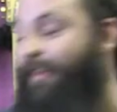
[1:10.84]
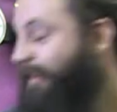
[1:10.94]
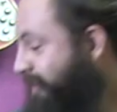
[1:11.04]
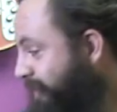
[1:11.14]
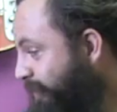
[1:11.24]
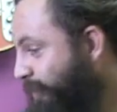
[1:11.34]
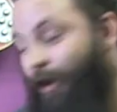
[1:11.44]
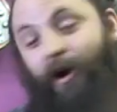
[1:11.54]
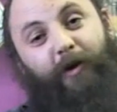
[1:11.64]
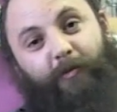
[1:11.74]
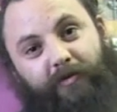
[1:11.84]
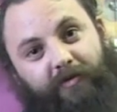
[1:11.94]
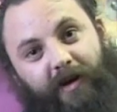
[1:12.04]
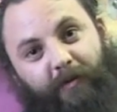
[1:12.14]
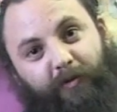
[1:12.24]
this is a Narb
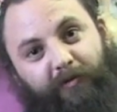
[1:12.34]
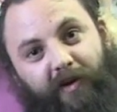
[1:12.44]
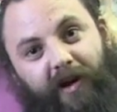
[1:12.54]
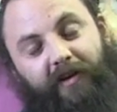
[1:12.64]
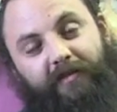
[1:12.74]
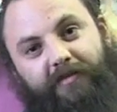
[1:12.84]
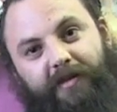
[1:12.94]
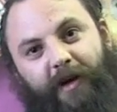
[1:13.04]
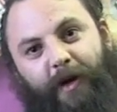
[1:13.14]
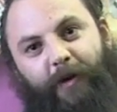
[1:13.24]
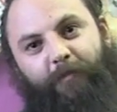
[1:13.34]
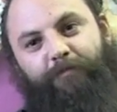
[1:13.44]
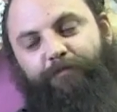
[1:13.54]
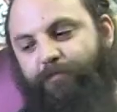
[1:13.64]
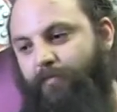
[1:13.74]
amplifier.
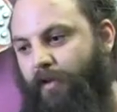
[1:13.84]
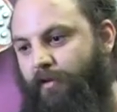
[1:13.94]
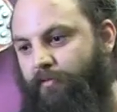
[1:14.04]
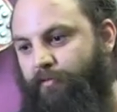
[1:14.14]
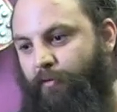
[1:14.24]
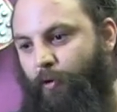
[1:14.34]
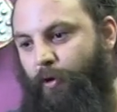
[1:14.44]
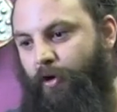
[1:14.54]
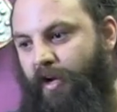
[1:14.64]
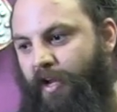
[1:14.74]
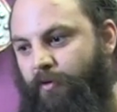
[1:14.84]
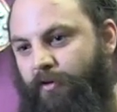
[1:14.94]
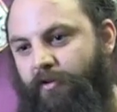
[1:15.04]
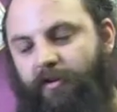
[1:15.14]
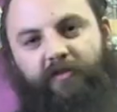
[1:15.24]
For
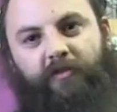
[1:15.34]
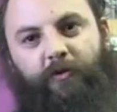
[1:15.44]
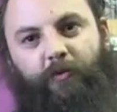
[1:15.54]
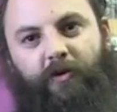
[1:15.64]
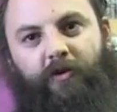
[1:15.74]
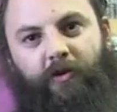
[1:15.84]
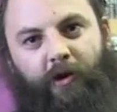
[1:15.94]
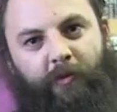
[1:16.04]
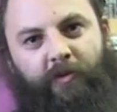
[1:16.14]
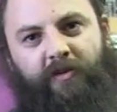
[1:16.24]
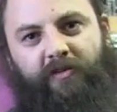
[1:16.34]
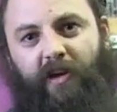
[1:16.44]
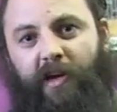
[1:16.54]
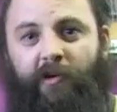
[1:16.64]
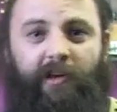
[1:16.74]
anyone who doesn't know what a Narb is,
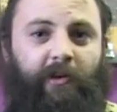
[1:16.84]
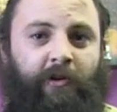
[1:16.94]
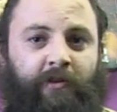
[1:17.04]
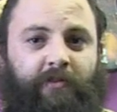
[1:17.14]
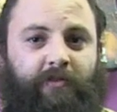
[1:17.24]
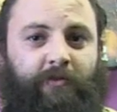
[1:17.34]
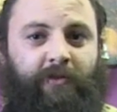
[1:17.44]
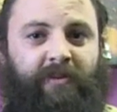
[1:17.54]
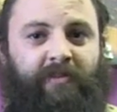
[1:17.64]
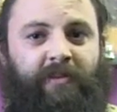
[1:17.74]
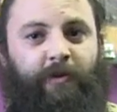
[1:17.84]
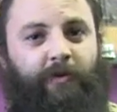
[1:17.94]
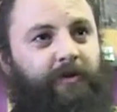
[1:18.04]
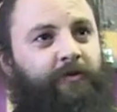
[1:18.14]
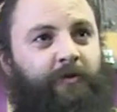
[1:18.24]
I only learnt recently
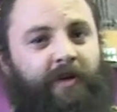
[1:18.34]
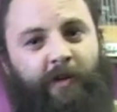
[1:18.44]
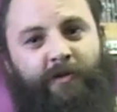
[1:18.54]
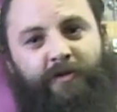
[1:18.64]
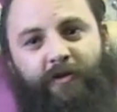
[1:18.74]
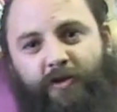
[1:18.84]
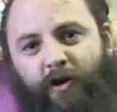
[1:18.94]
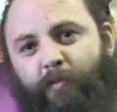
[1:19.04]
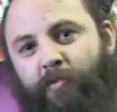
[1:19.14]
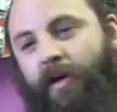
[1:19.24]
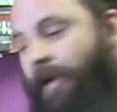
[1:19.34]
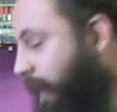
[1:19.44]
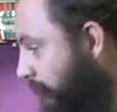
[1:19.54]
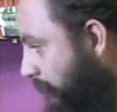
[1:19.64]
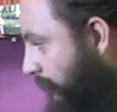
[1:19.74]
when this one came into the shop.
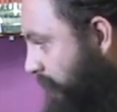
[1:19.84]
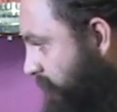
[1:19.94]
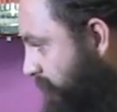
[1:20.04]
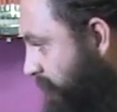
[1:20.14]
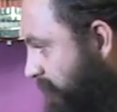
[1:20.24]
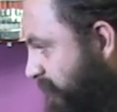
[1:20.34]
As you can